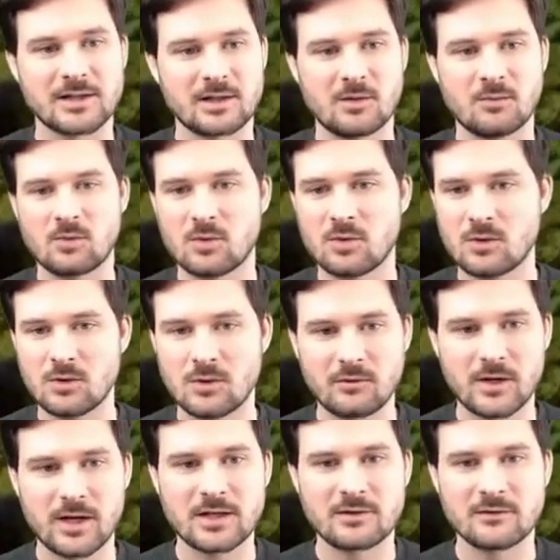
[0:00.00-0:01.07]
a broad
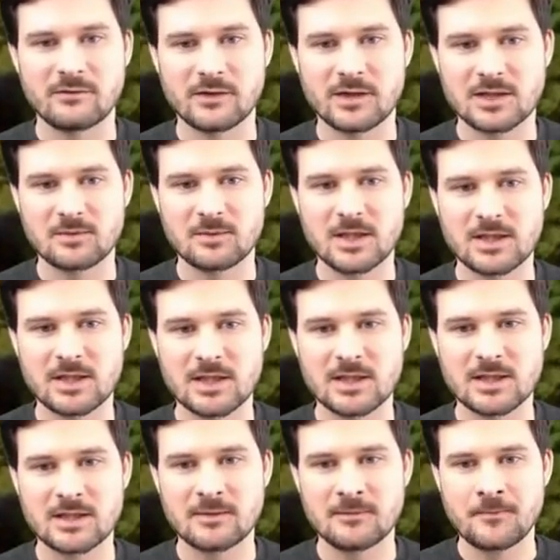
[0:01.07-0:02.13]
range of fish species,